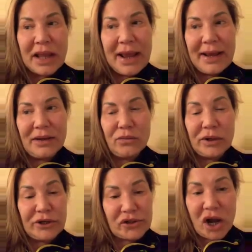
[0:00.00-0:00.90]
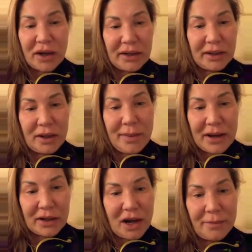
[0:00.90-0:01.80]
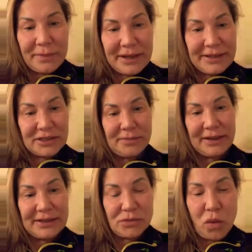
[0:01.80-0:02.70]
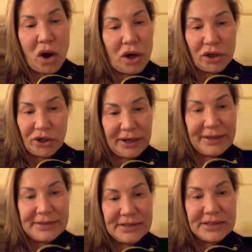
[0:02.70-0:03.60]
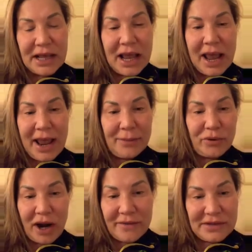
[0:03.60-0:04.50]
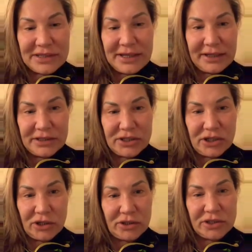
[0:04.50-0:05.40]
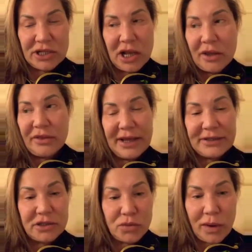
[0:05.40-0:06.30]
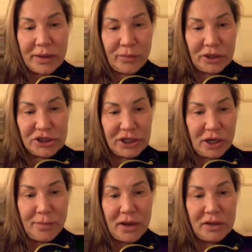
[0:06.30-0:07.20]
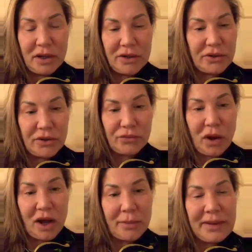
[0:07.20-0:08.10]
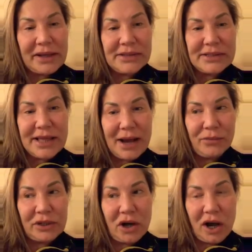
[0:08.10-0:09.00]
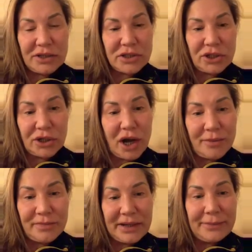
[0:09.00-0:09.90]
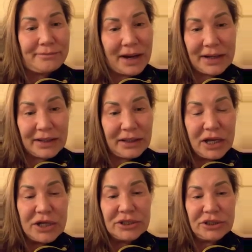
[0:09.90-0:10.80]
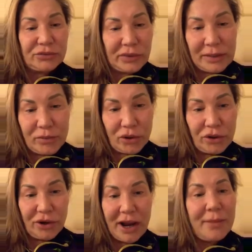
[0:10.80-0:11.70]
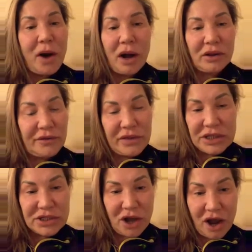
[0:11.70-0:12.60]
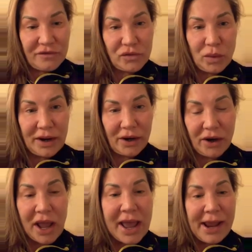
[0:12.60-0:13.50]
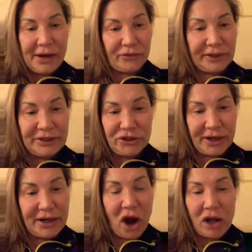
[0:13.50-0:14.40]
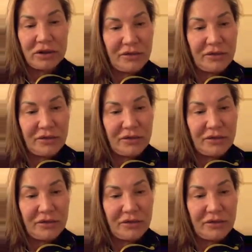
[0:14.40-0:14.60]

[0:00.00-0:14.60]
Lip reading: And when you're talking about a company as big as Walgreens and privacy concerns, they just want to brush it up under the rug because that would cost their company money to reprogram all of the software and retrain all